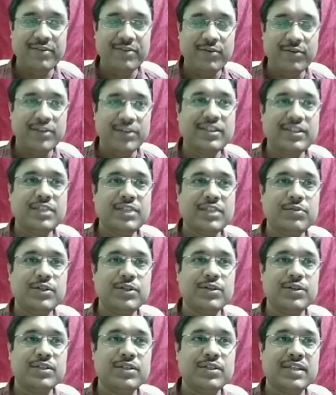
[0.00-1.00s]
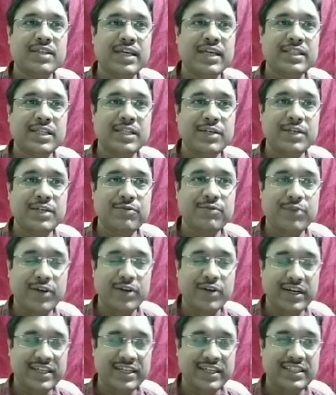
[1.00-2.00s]
watch these videos nicely for
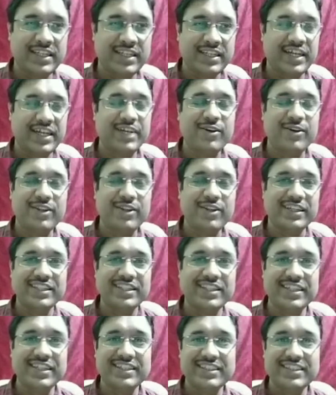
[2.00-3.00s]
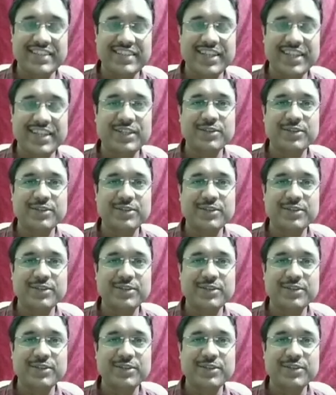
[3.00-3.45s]
understanding all the things. Thank you.